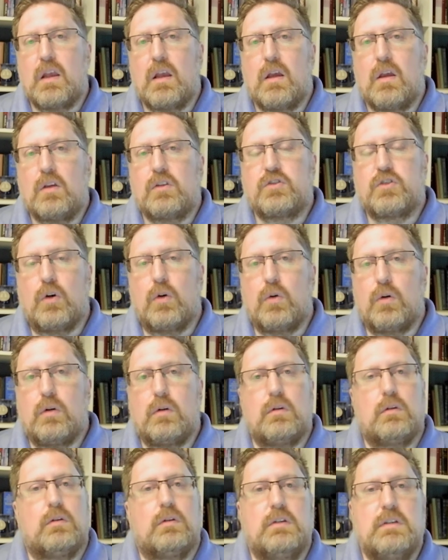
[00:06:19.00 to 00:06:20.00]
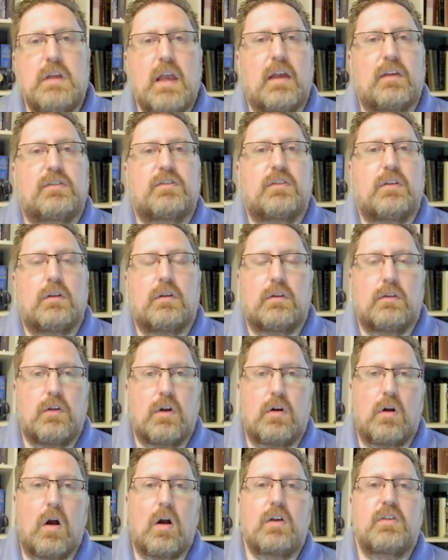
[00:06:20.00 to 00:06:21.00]
So, yes, there
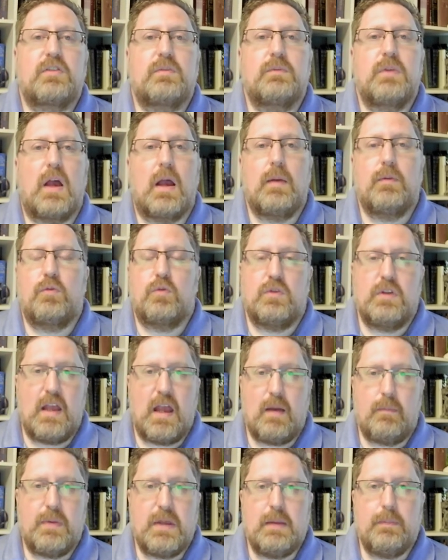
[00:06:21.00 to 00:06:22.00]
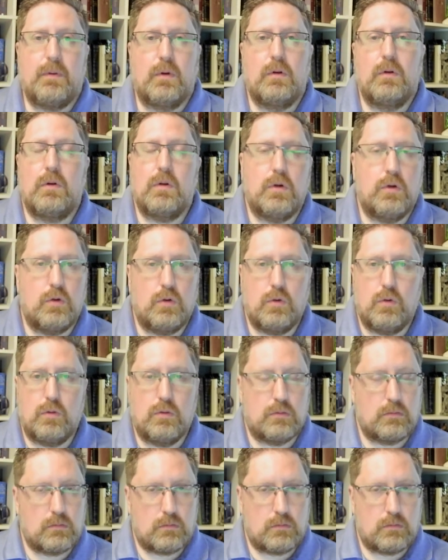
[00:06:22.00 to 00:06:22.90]
are some times when you have people who